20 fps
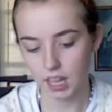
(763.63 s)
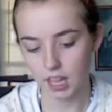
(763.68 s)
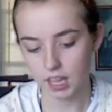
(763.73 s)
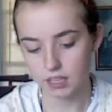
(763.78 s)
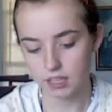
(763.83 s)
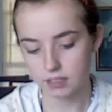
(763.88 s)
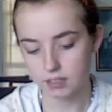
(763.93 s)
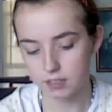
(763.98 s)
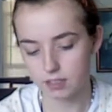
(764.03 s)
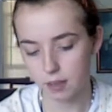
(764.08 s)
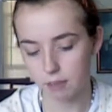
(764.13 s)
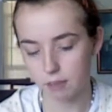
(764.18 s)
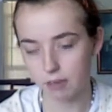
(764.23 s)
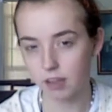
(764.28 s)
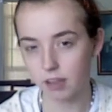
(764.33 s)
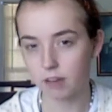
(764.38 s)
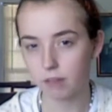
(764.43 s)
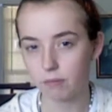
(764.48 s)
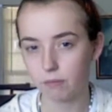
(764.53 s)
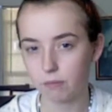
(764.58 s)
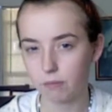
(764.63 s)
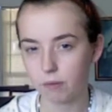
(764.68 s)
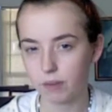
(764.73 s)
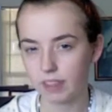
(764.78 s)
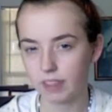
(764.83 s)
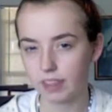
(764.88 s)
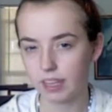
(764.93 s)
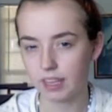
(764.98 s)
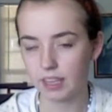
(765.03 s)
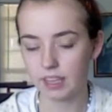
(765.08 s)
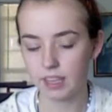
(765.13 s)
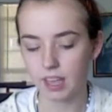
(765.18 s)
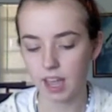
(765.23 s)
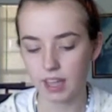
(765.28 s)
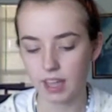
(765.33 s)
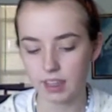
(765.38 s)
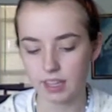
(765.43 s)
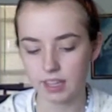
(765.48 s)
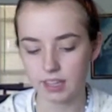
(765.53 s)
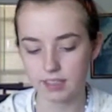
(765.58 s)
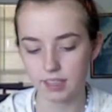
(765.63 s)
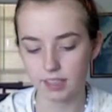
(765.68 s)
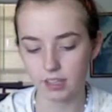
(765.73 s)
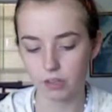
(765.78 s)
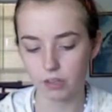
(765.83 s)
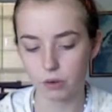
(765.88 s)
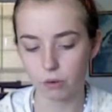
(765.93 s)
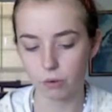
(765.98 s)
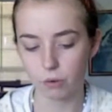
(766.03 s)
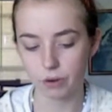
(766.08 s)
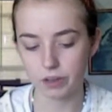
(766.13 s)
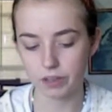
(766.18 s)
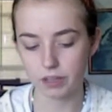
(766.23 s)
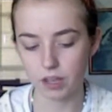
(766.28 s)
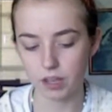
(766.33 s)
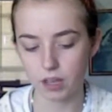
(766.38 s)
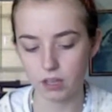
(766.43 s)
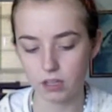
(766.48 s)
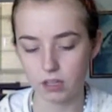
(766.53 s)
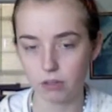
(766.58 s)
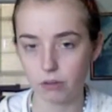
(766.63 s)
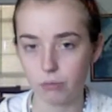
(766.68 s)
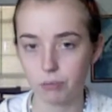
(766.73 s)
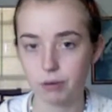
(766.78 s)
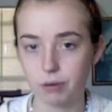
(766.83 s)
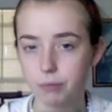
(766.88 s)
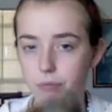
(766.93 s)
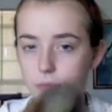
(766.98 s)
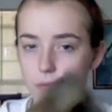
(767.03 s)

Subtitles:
something with it. I think it's like a Corriedale and a little bit of